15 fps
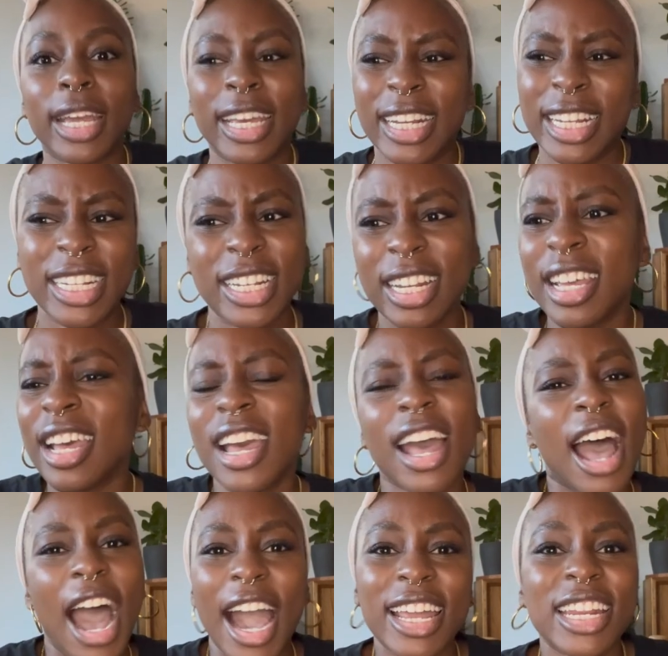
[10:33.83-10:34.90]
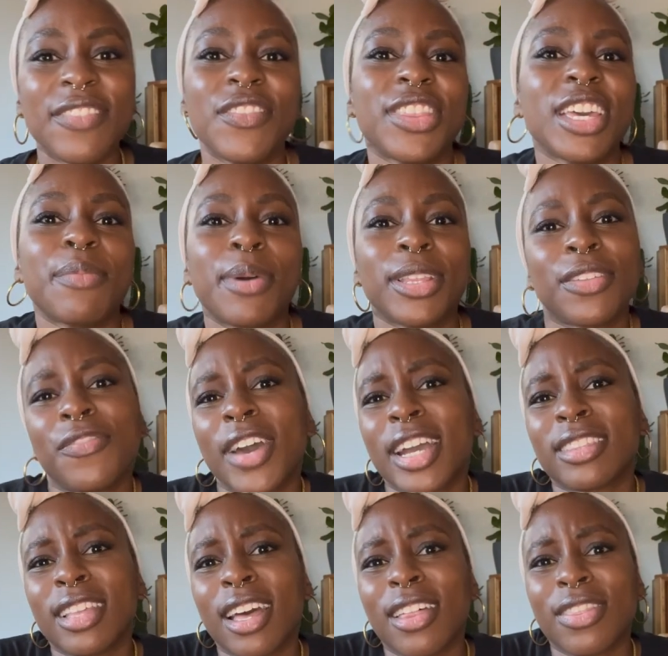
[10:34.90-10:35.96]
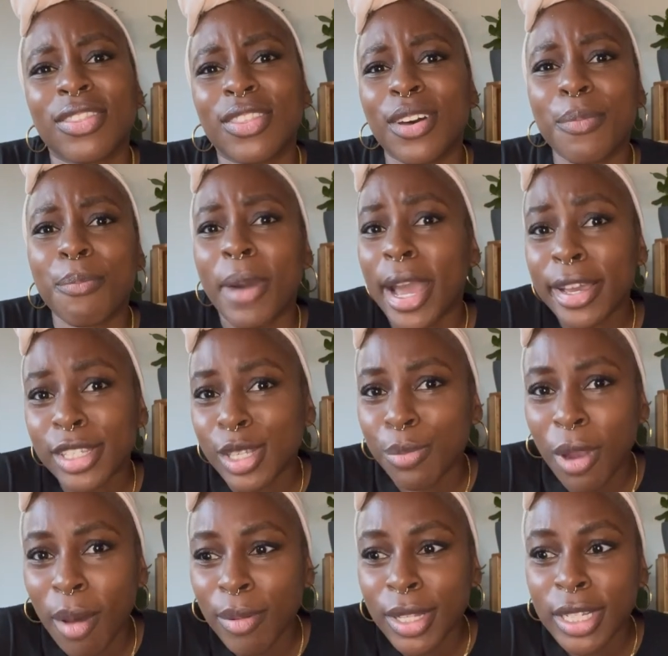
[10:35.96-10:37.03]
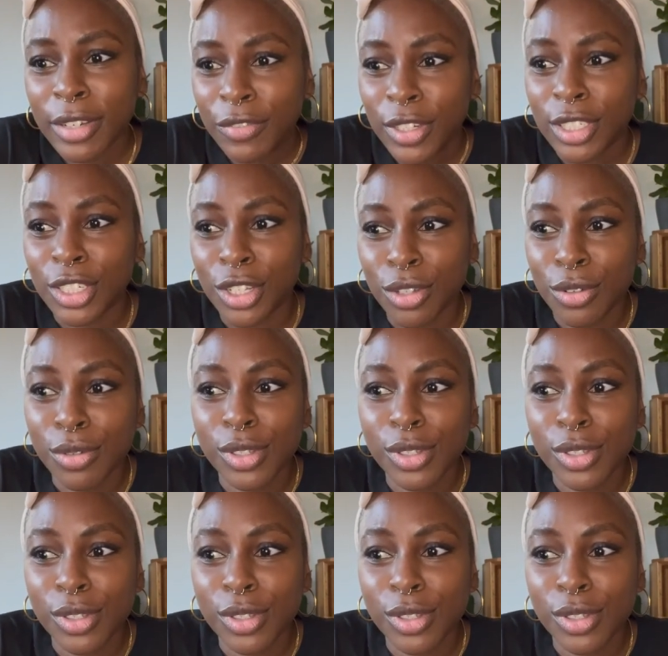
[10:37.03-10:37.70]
And I didn't, I didn't even think about the fact that the mics are probably different too.